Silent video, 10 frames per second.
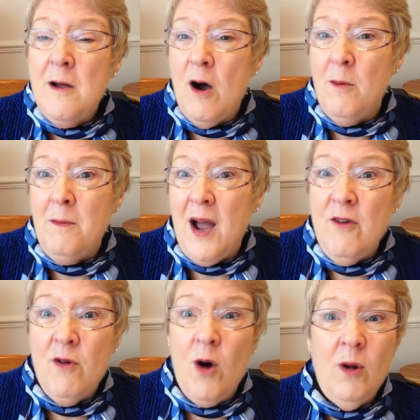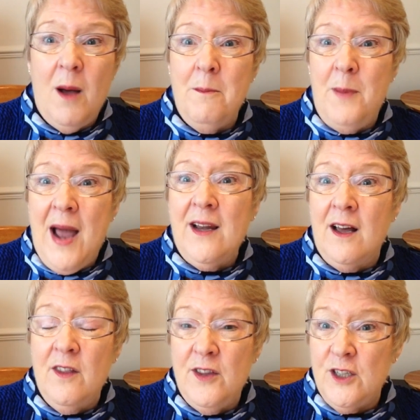on my roll-up
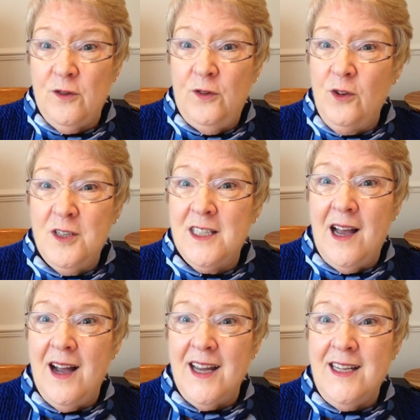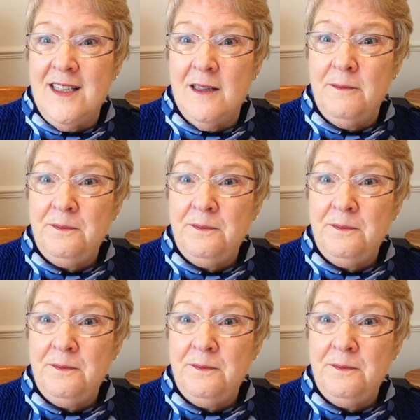banner that's full size.